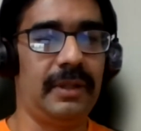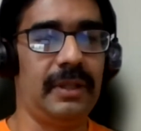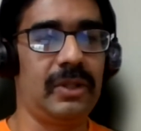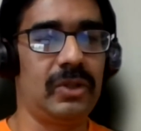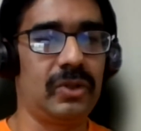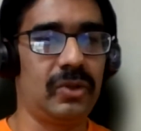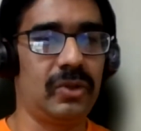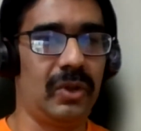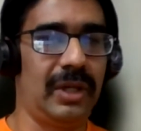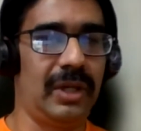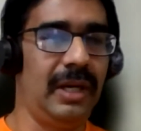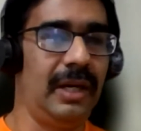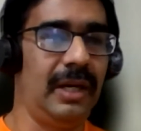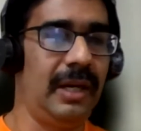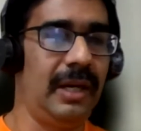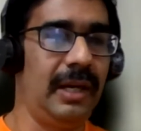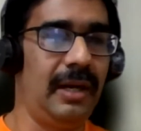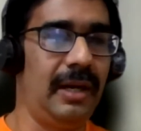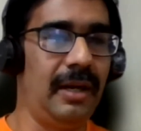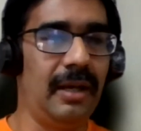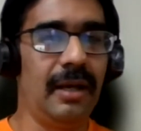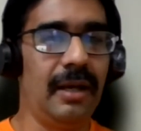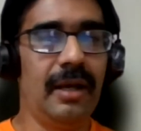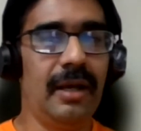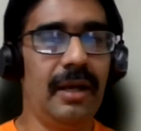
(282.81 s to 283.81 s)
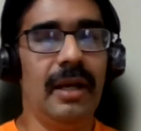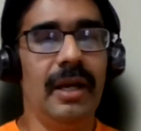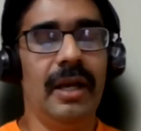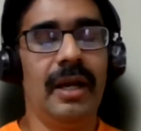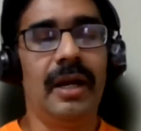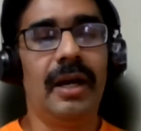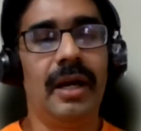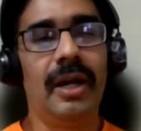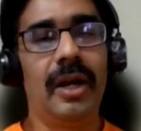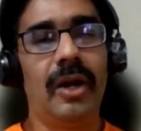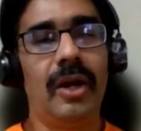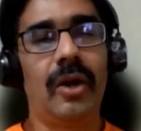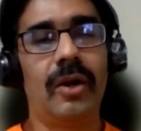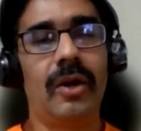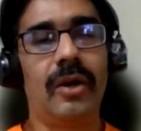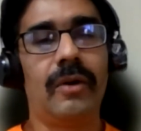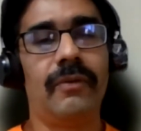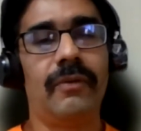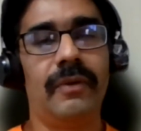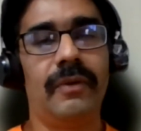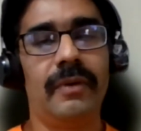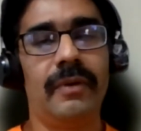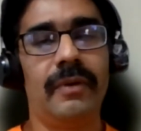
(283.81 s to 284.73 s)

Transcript: So he did a lot of